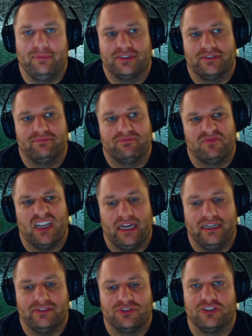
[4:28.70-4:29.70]
is
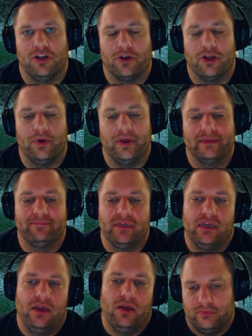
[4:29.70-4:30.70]
kind of slow going.
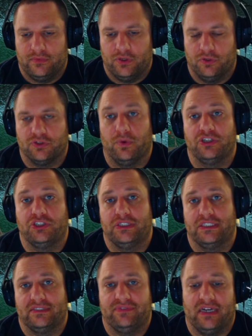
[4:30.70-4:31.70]
So once you
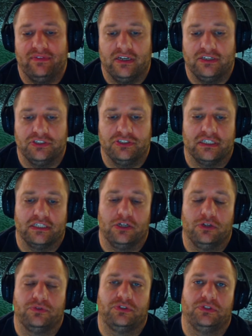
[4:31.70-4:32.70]
get to 500, you're going to
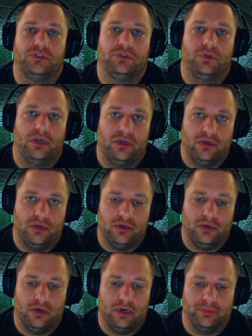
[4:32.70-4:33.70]
go to
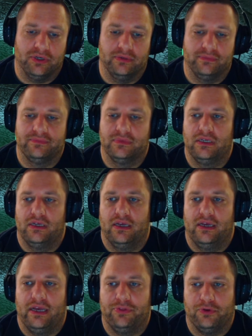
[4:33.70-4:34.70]
armor
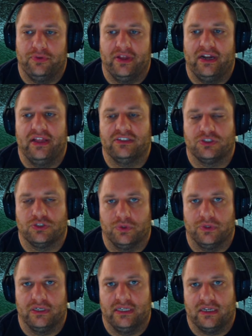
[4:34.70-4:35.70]
and throw that on that
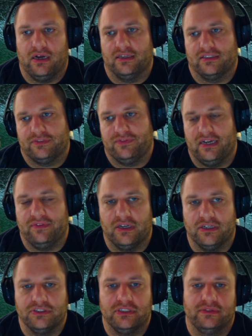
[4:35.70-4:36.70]
store. It costs
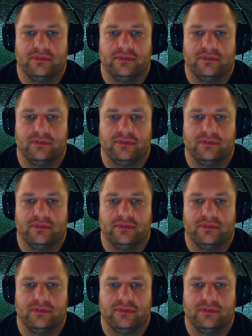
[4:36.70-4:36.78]
500.